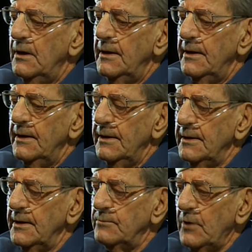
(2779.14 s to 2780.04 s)
And I
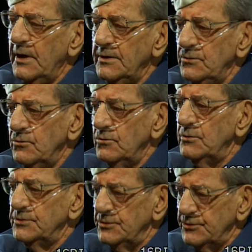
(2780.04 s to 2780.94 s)
knew,
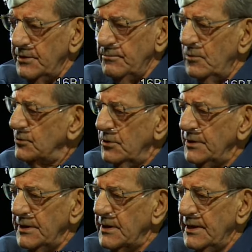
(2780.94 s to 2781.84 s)
and any guy
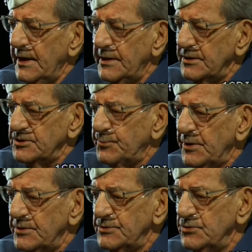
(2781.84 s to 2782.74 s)
had experience knew a
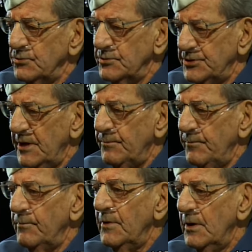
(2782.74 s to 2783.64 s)
jet
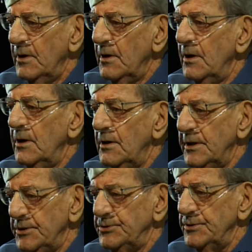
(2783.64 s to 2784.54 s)
uh, engine.
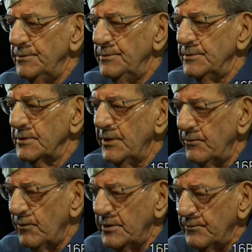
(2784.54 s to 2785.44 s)
They run
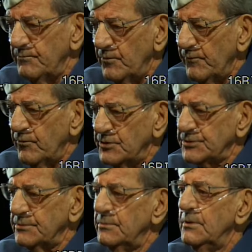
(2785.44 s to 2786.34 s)
reversed.
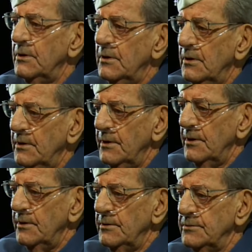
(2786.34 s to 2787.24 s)

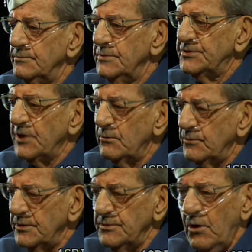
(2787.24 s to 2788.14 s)
The sound and all
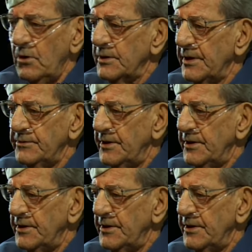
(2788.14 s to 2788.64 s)
the other difference.